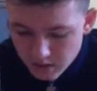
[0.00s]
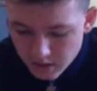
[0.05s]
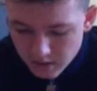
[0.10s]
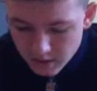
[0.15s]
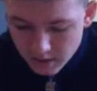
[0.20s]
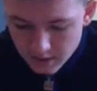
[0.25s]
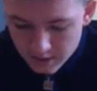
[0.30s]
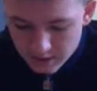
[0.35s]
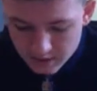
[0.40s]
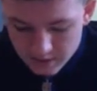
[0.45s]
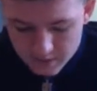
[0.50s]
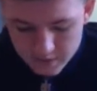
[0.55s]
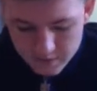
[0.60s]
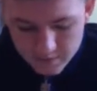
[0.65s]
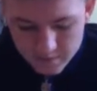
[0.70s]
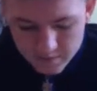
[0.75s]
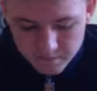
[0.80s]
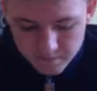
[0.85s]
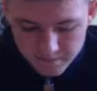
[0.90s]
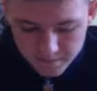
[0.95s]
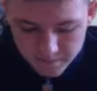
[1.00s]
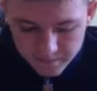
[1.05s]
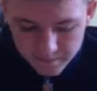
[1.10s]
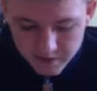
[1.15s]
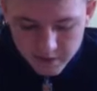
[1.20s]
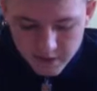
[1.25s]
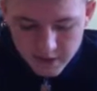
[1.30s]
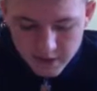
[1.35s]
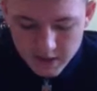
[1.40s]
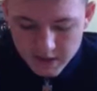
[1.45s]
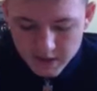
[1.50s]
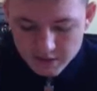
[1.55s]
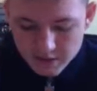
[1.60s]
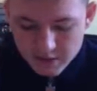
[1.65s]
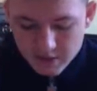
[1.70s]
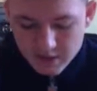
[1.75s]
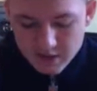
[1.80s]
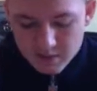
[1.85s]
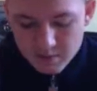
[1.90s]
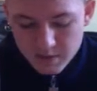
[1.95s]
And the last
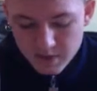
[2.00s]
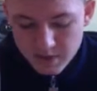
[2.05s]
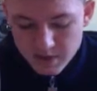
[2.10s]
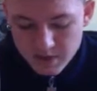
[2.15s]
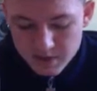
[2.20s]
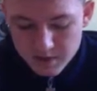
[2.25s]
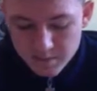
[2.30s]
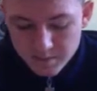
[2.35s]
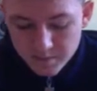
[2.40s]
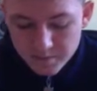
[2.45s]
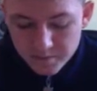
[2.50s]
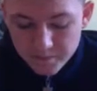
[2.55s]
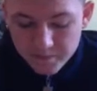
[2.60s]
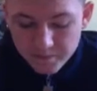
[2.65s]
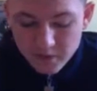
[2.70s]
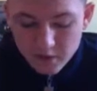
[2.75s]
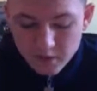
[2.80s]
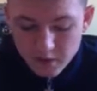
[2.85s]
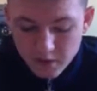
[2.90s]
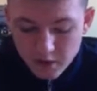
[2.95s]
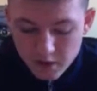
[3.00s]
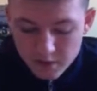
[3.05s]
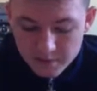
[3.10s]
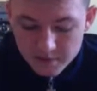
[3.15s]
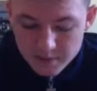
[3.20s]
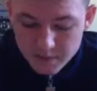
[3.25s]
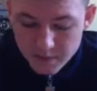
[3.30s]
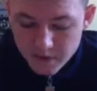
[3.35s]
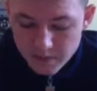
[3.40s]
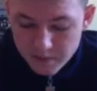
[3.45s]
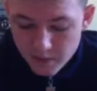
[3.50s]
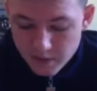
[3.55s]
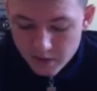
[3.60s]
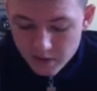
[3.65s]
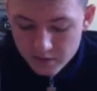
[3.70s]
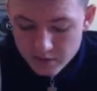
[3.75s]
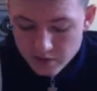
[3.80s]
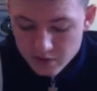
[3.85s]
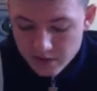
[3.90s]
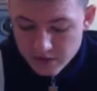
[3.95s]
one is speed. And the speed
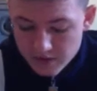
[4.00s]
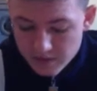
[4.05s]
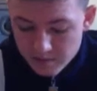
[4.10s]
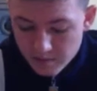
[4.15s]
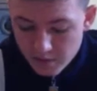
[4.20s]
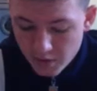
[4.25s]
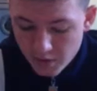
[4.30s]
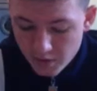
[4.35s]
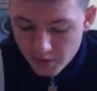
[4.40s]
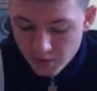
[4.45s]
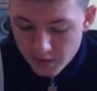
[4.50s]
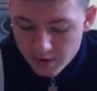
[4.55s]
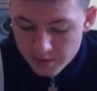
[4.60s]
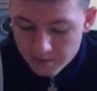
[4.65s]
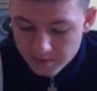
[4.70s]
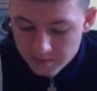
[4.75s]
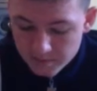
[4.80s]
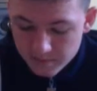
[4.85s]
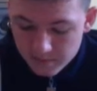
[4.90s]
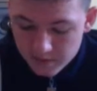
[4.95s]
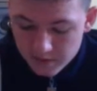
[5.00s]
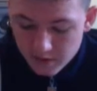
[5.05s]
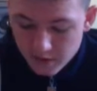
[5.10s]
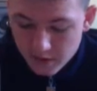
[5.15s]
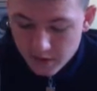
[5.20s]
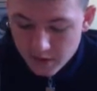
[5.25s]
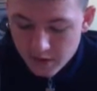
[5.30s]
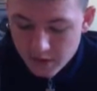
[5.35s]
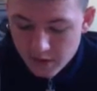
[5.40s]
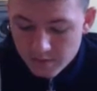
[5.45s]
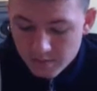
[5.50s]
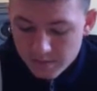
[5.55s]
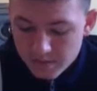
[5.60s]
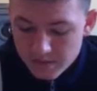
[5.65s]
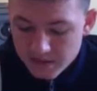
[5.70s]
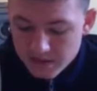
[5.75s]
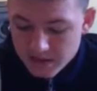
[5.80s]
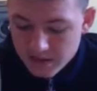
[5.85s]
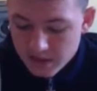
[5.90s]
part of the training programme means